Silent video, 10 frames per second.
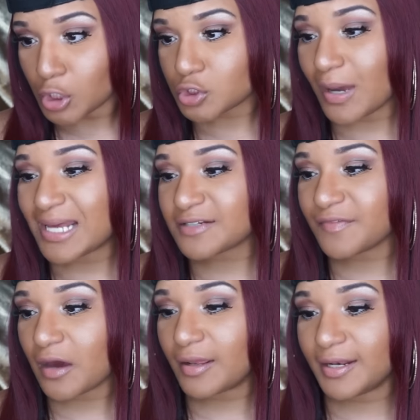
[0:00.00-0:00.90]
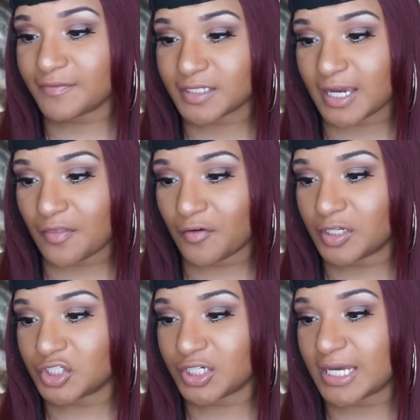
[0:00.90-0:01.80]
So as of now, they live together,
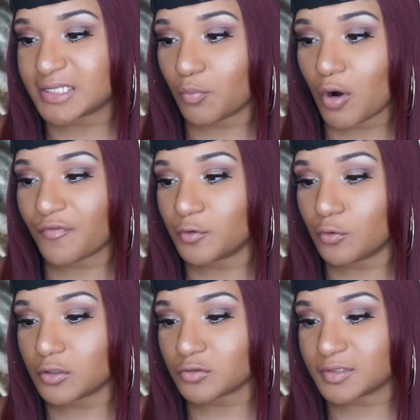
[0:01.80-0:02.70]
and she has a boyfriend who also